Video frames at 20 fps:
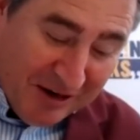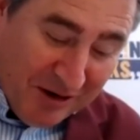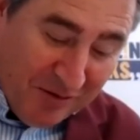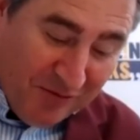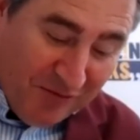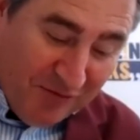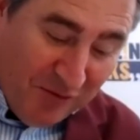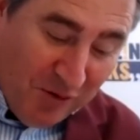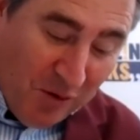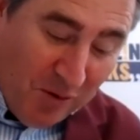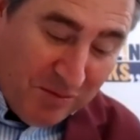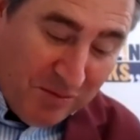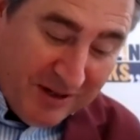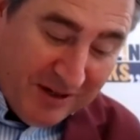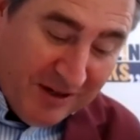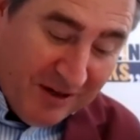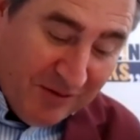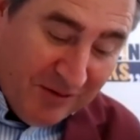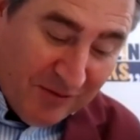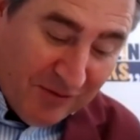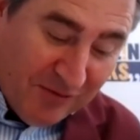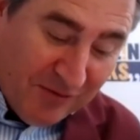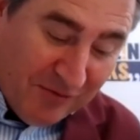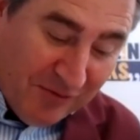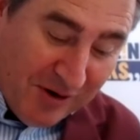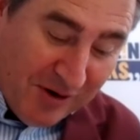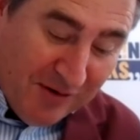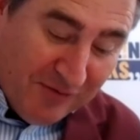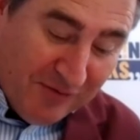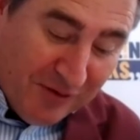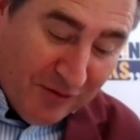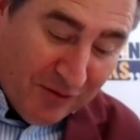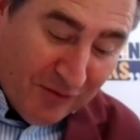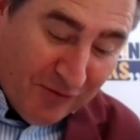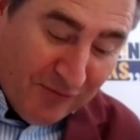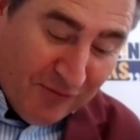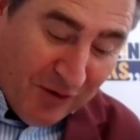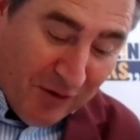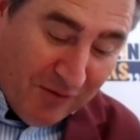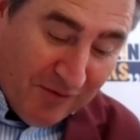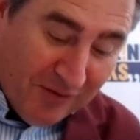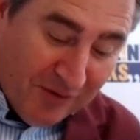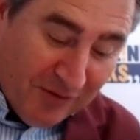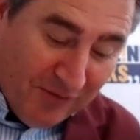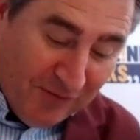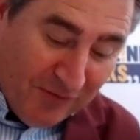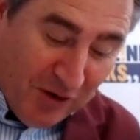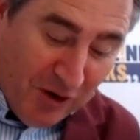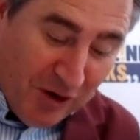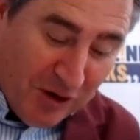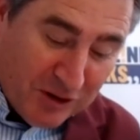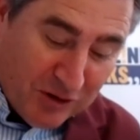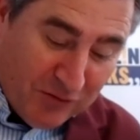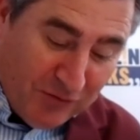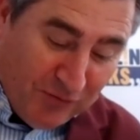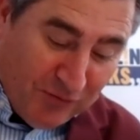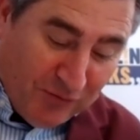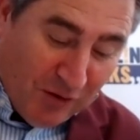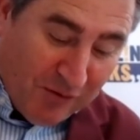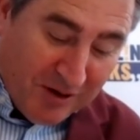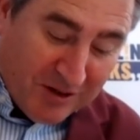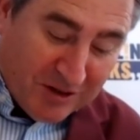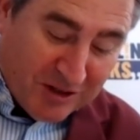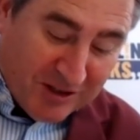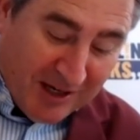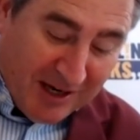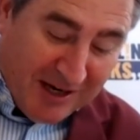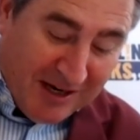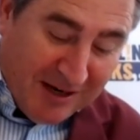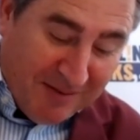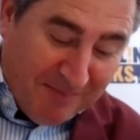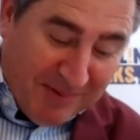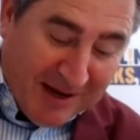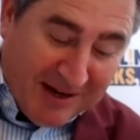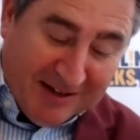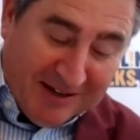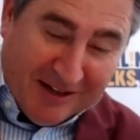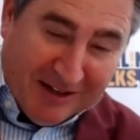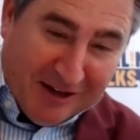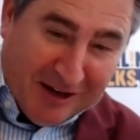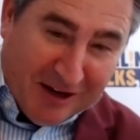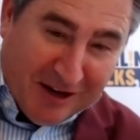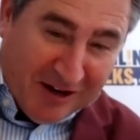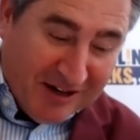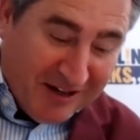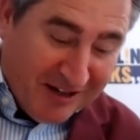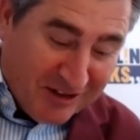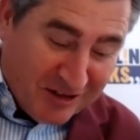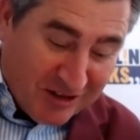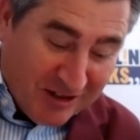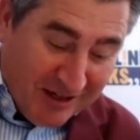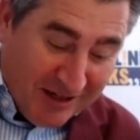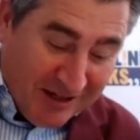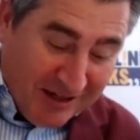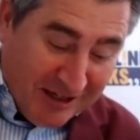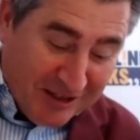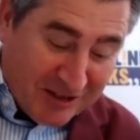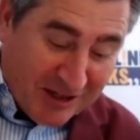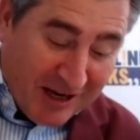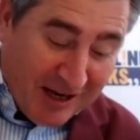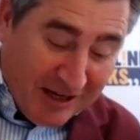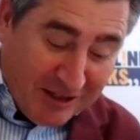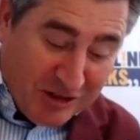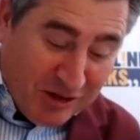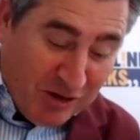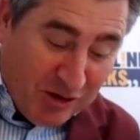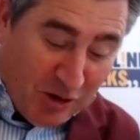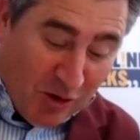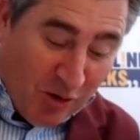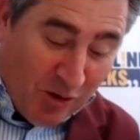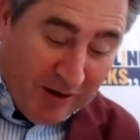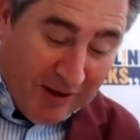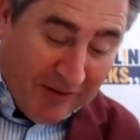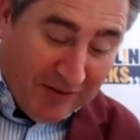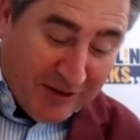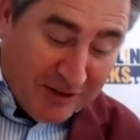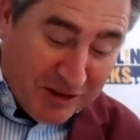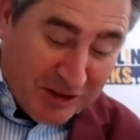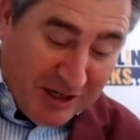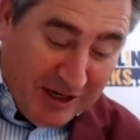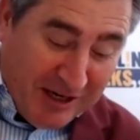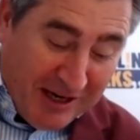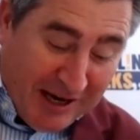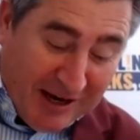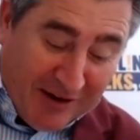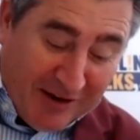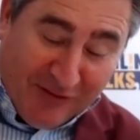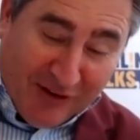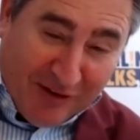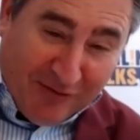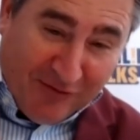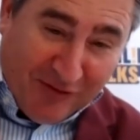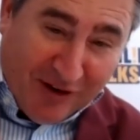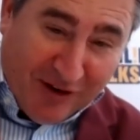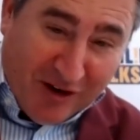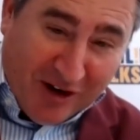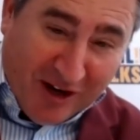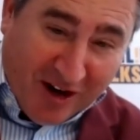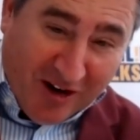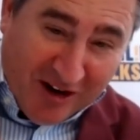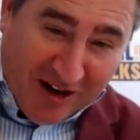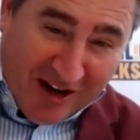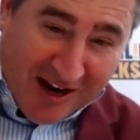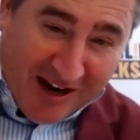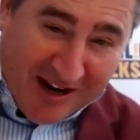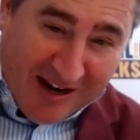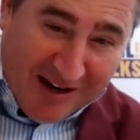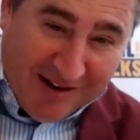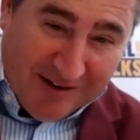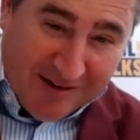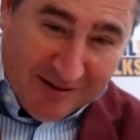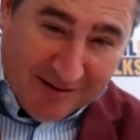Now you formed, didn't you, the 3 of you, the First Forest Independent Alliance. Is that, do you call that the TFFIA?